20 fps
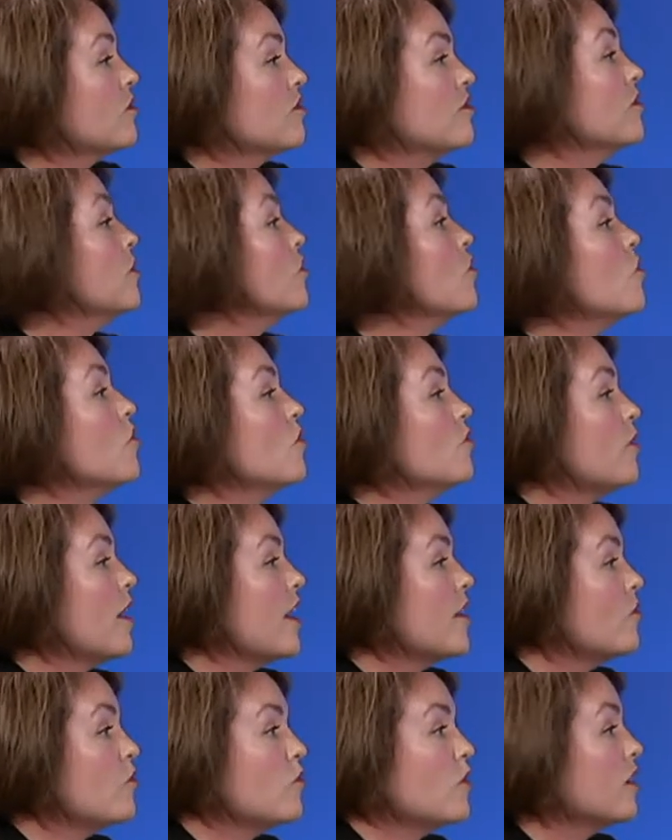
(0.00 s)
the court
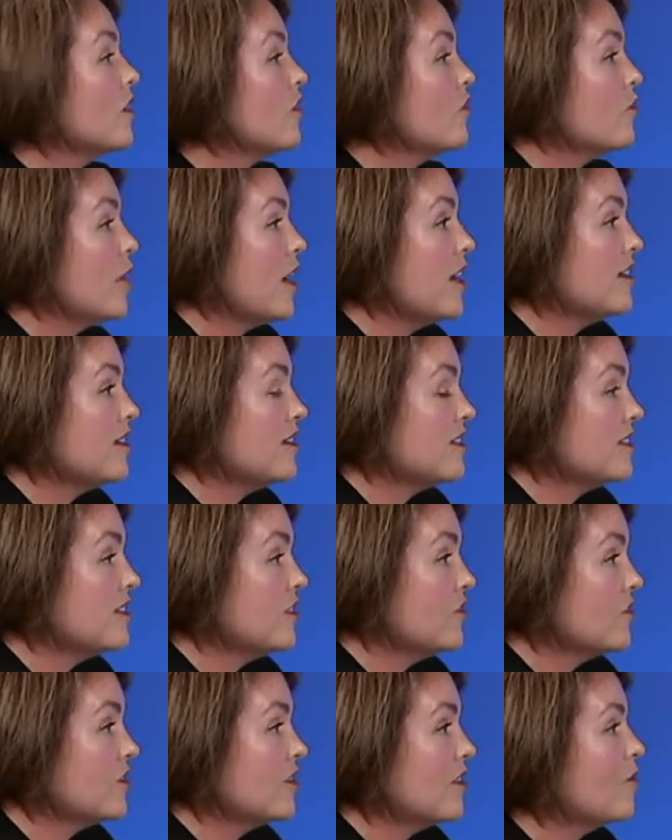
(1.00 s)
may well have made a
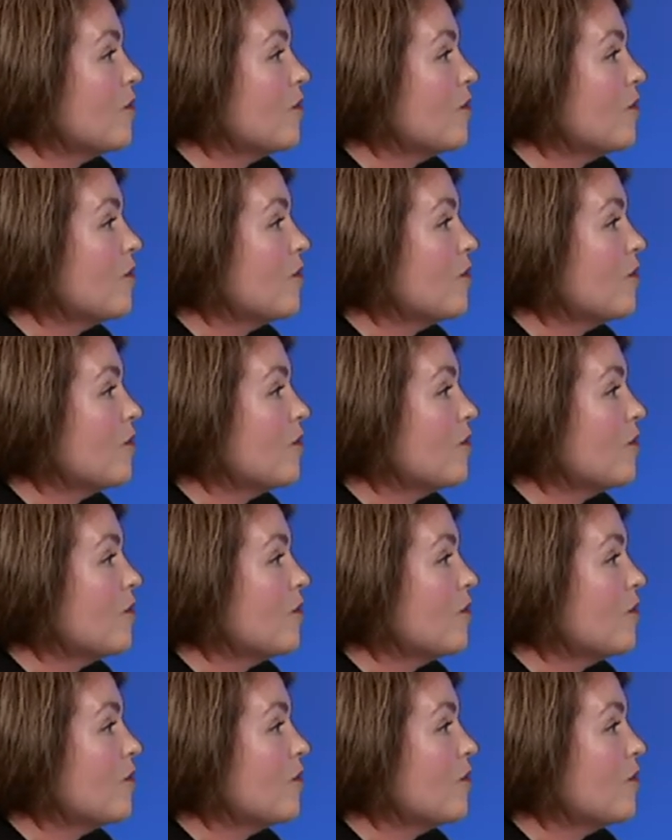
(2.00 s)
decision.